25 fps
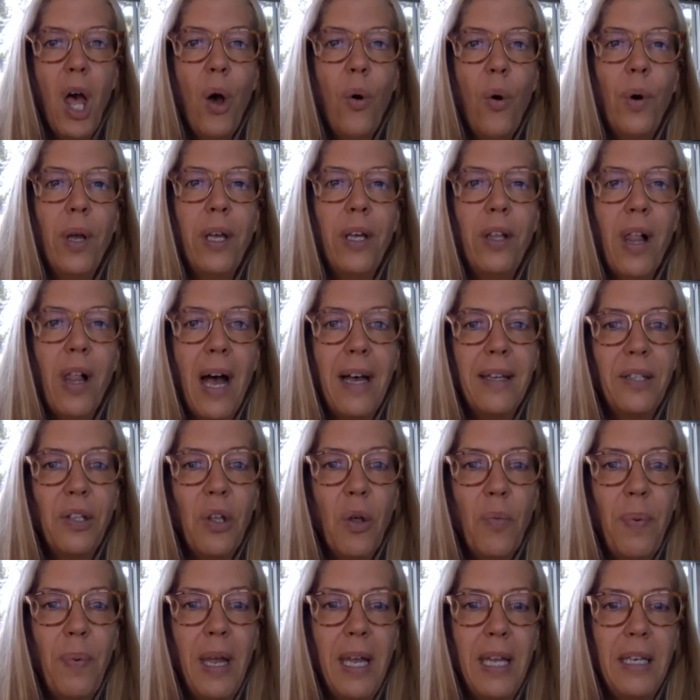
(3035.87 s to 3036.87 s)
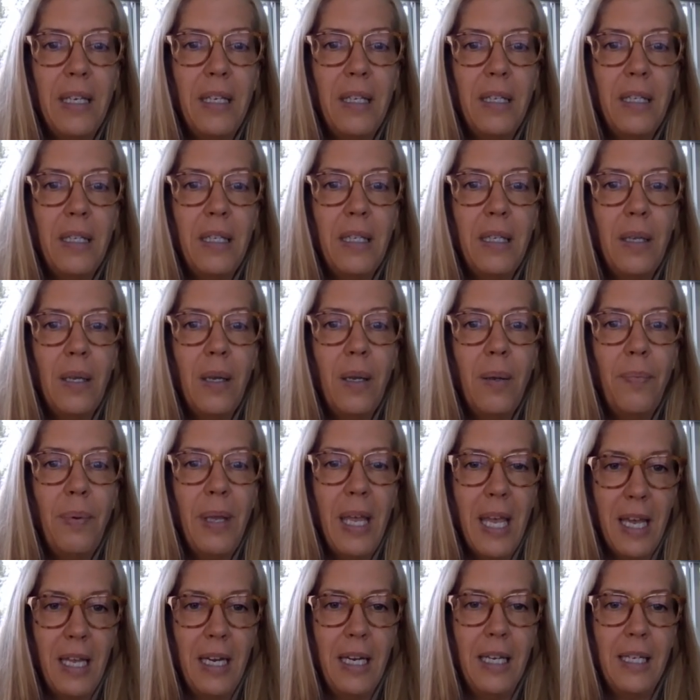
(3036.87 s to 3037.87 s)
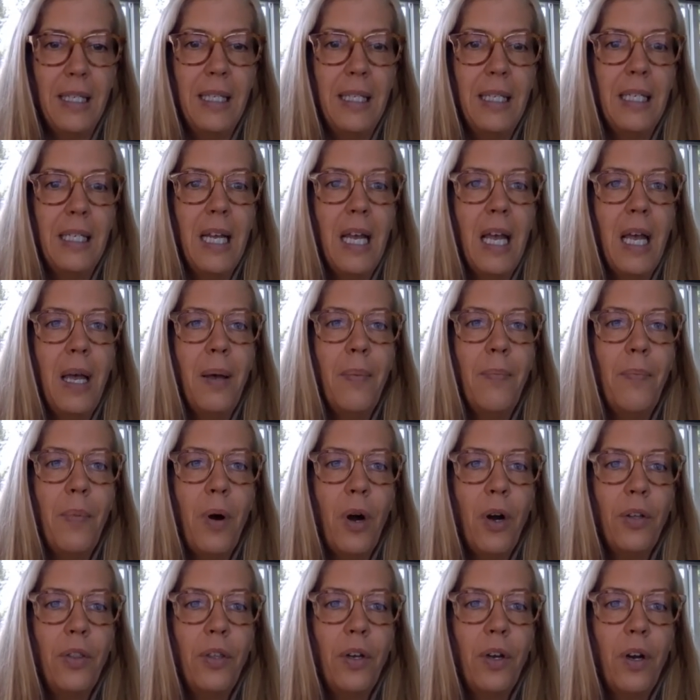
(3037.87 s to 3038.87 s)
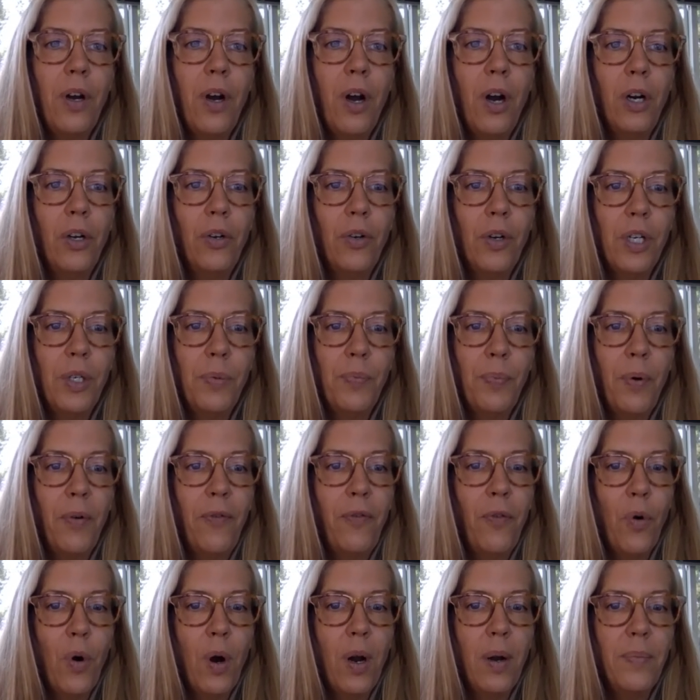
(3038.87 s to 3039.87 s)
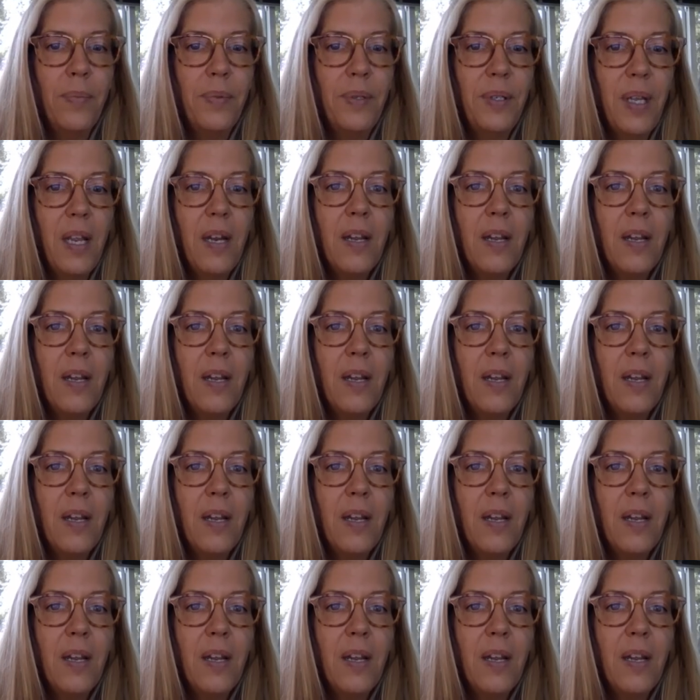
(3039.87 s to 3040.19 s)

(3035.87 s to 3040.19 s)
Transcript: When classical pianist Martha Argerich performs,